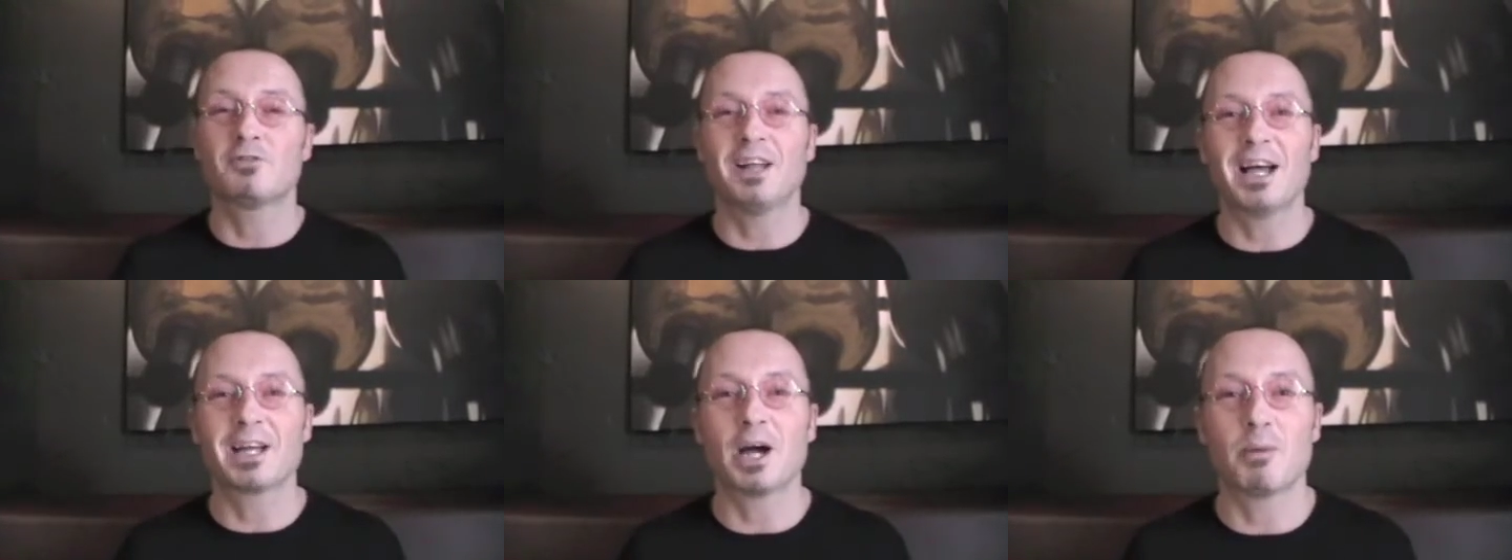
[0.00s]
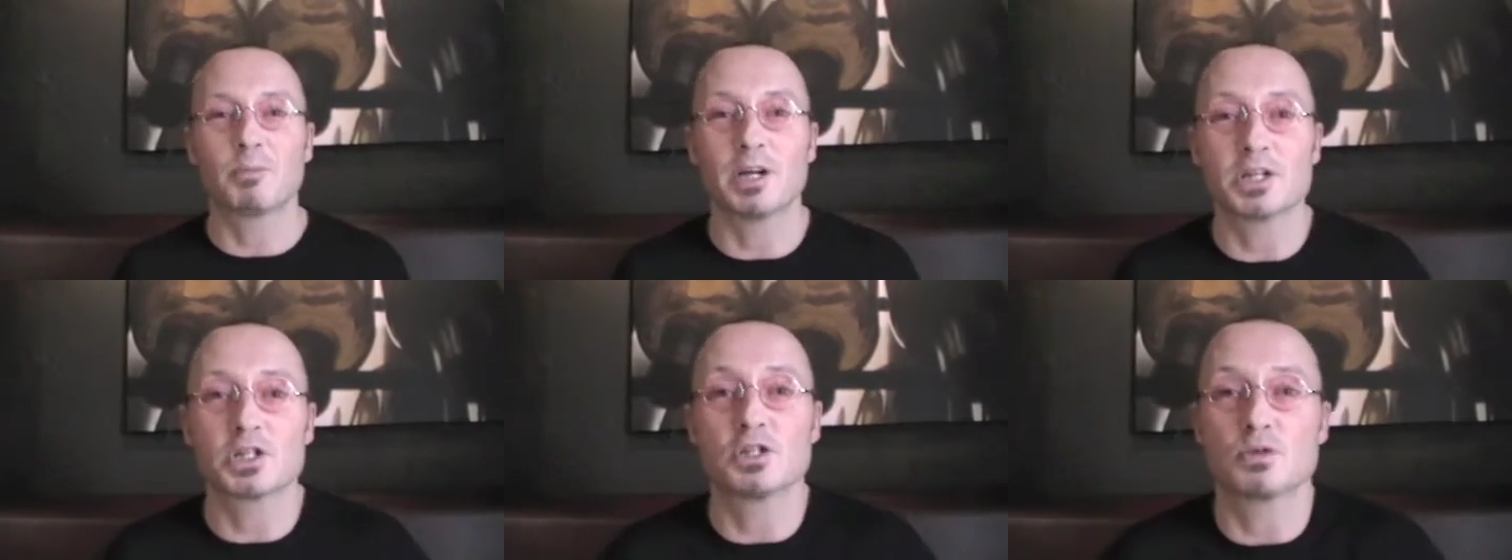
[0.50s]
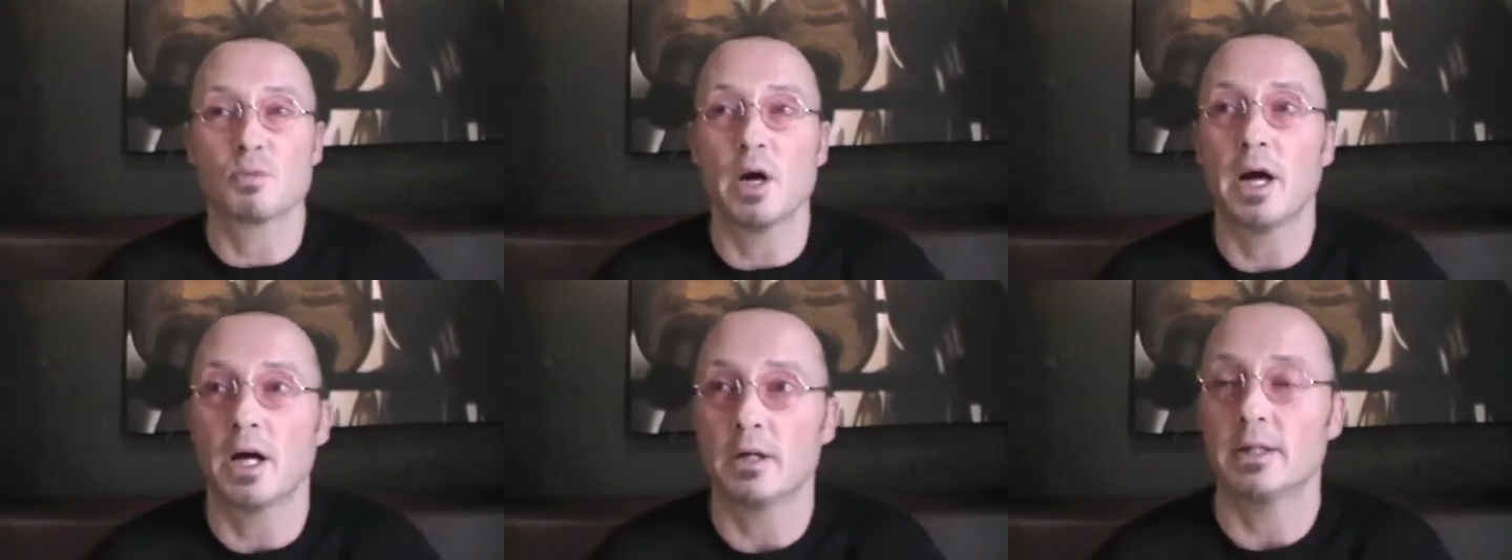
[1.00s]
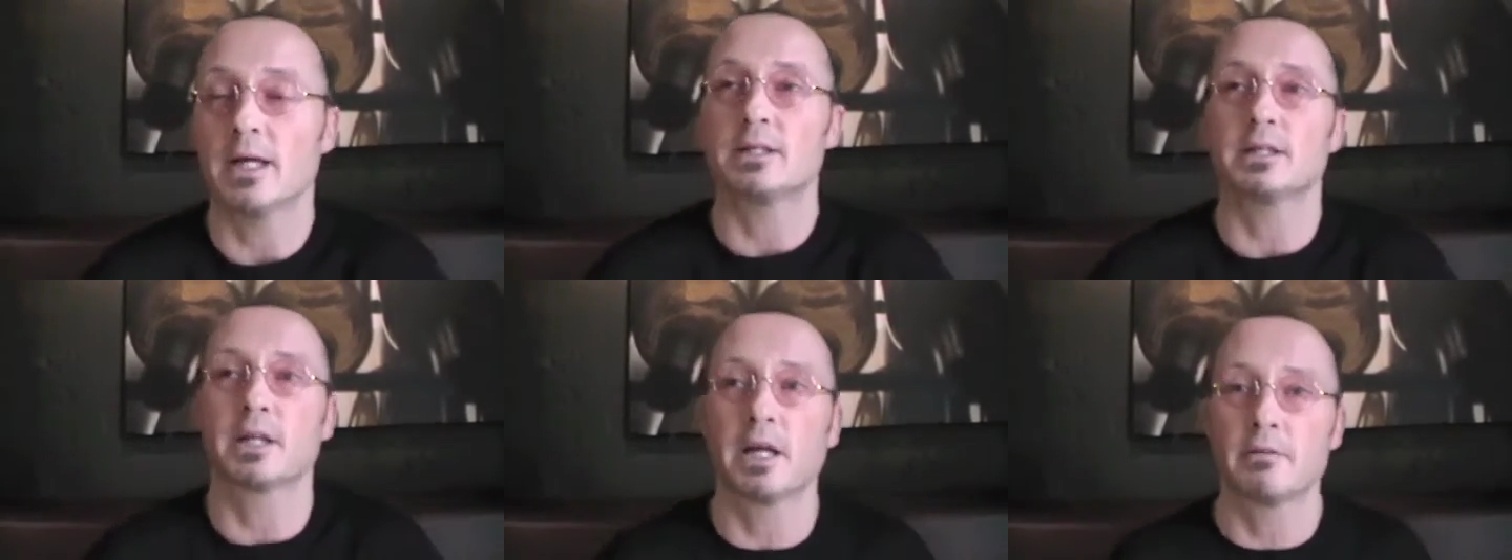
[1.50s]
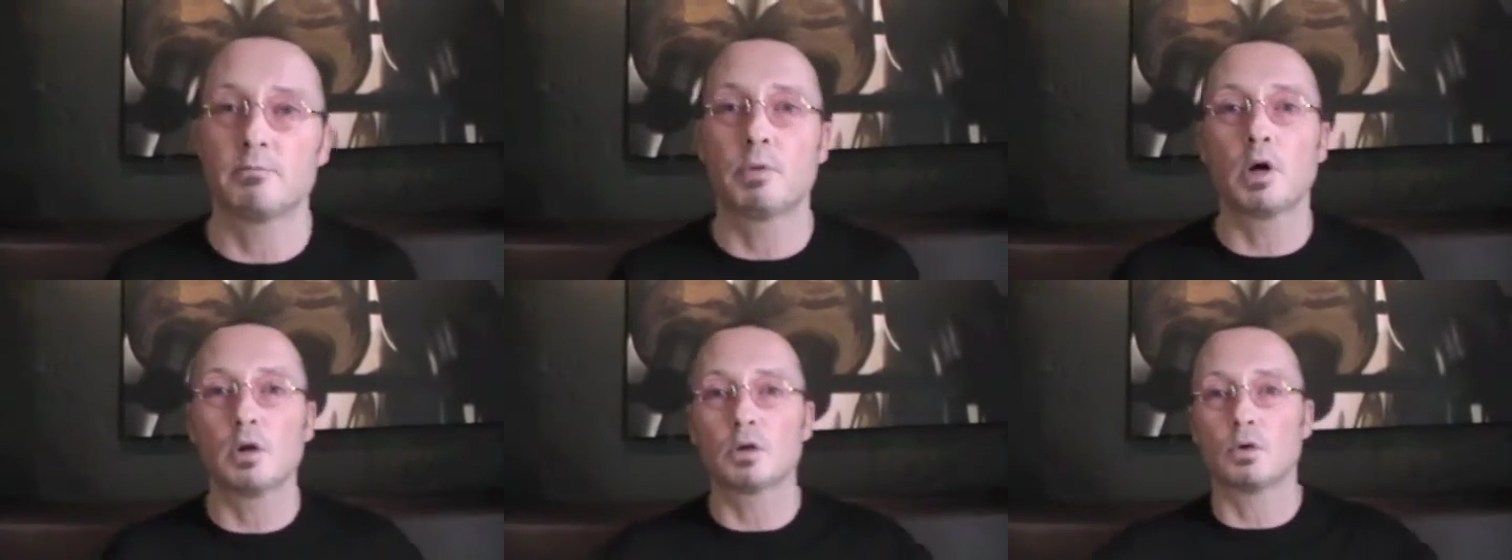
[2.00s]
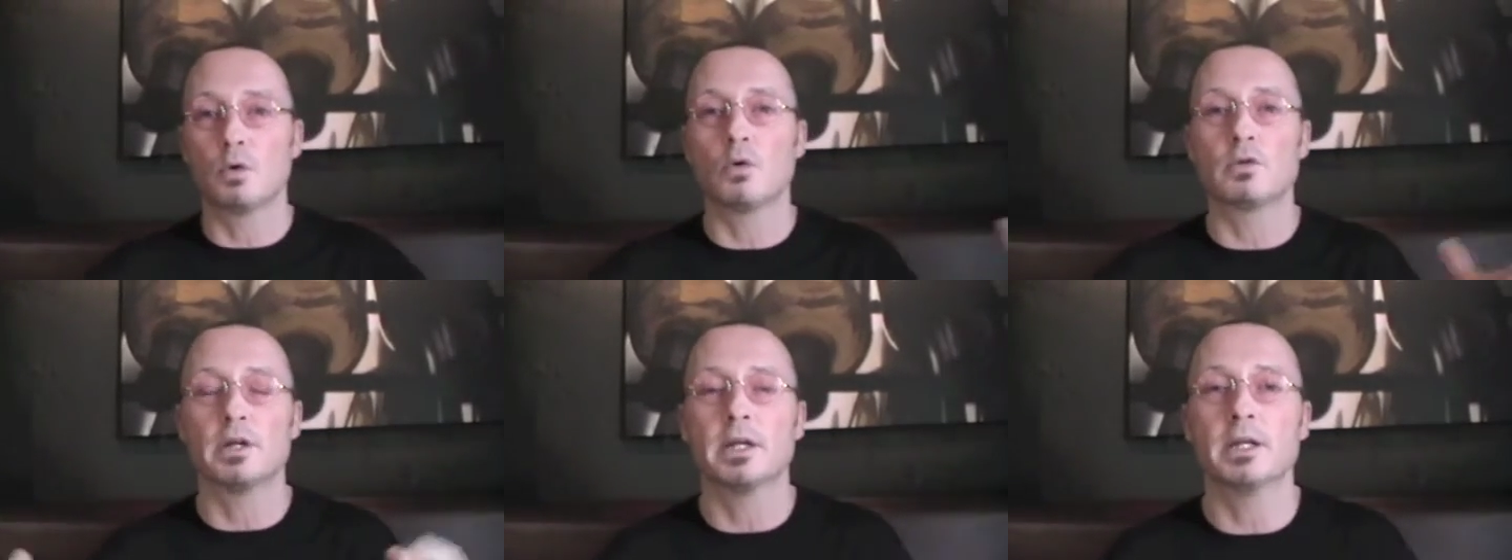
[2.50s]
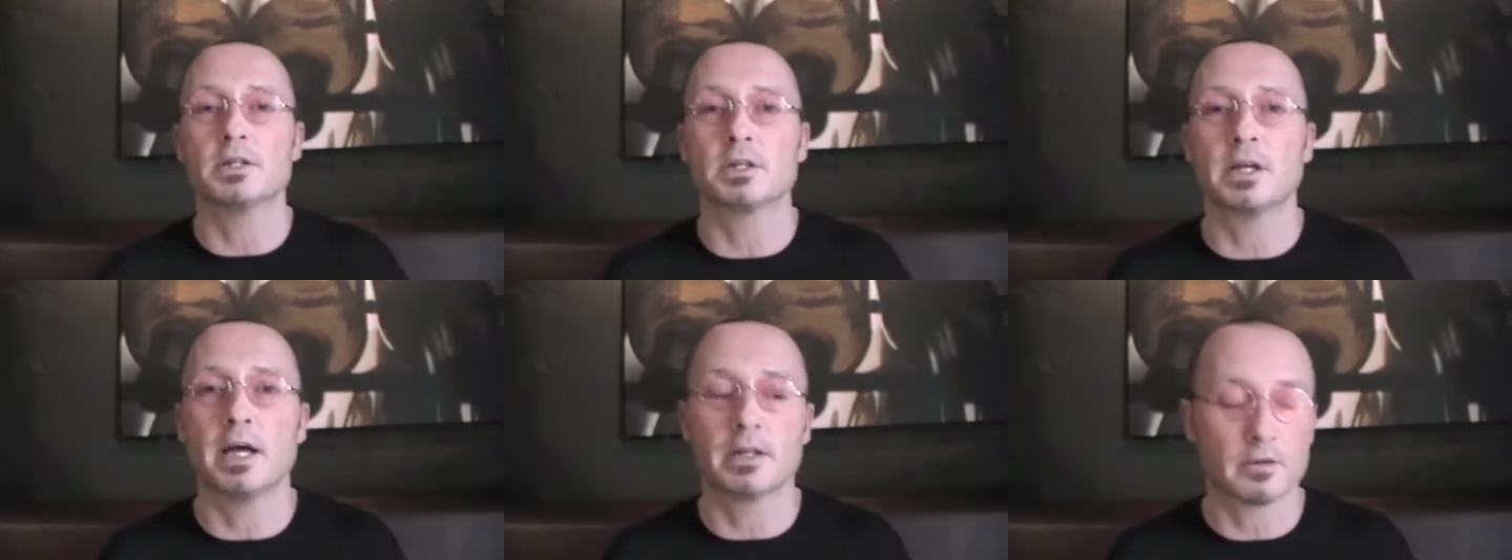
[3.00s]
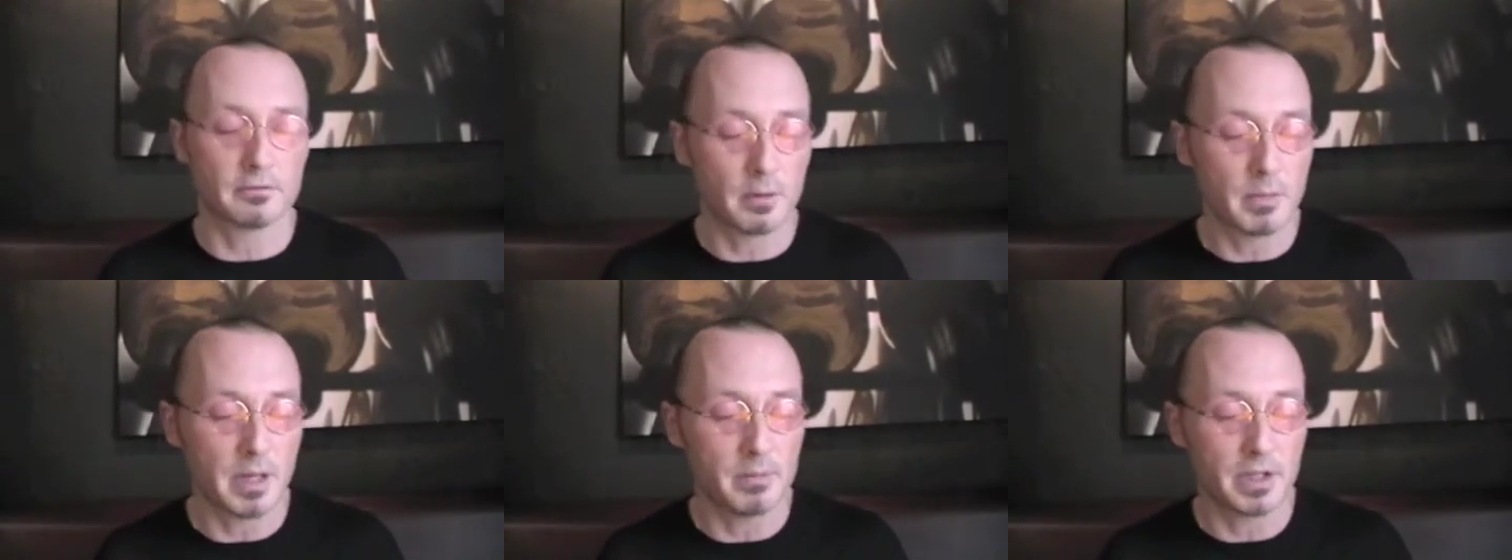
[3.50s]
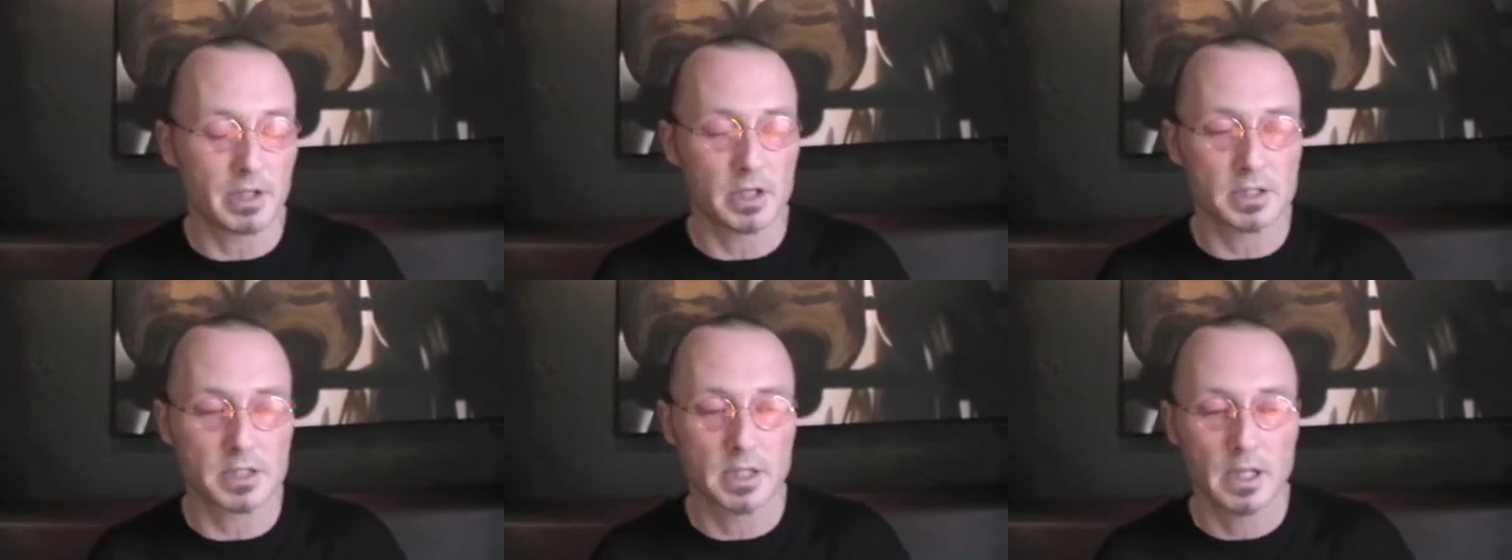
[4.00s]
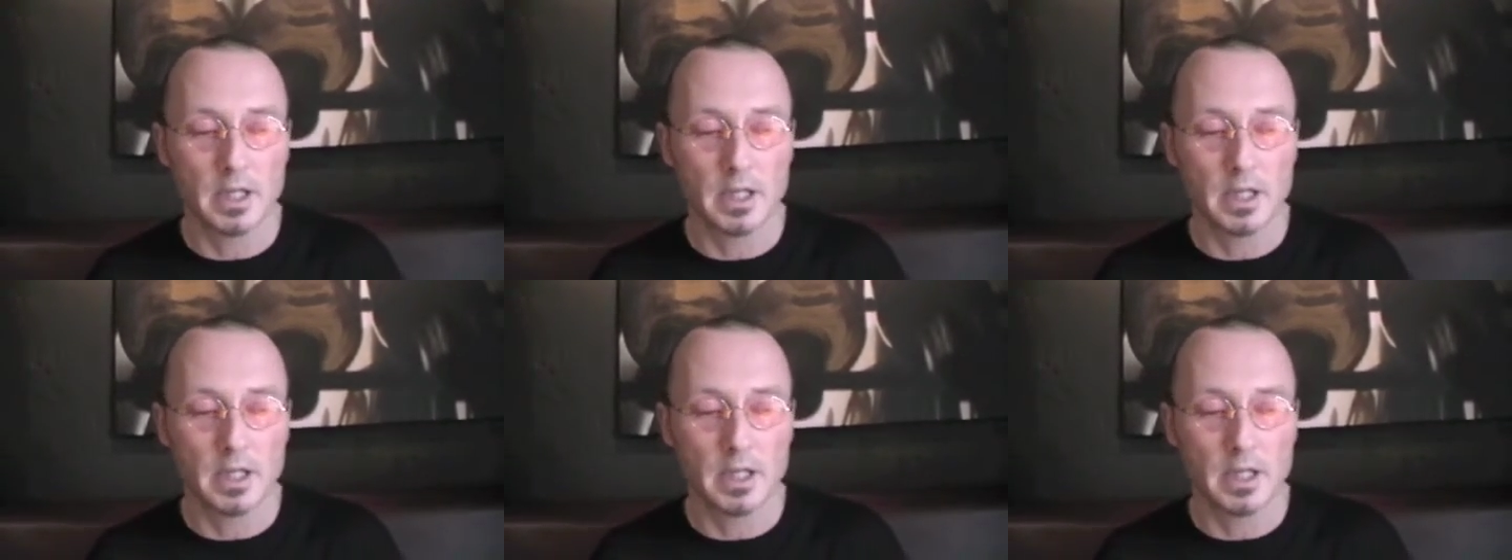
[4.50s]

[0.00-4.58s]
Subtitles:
flag operations were that it kind of pulled the whole thing in together for me, because